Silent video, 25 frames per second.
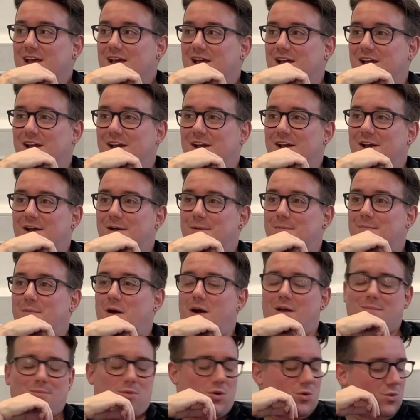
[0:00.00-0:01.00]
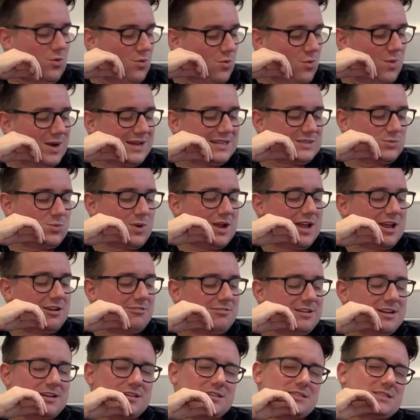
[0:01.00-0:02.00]
I'm always
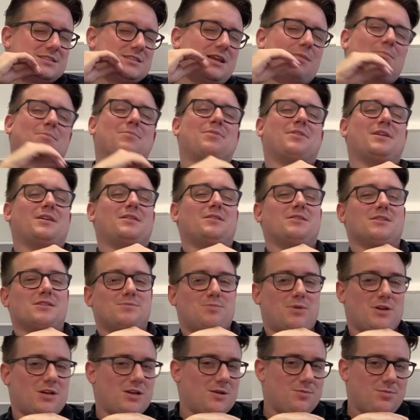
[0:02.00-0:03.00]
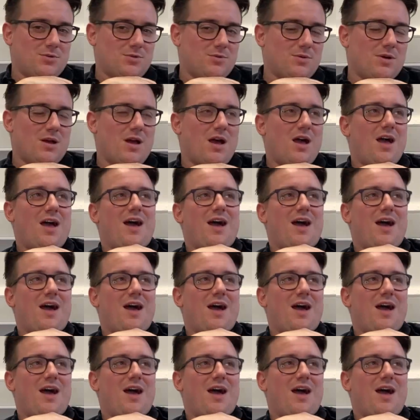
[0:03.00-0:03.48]
wearing something that's purple.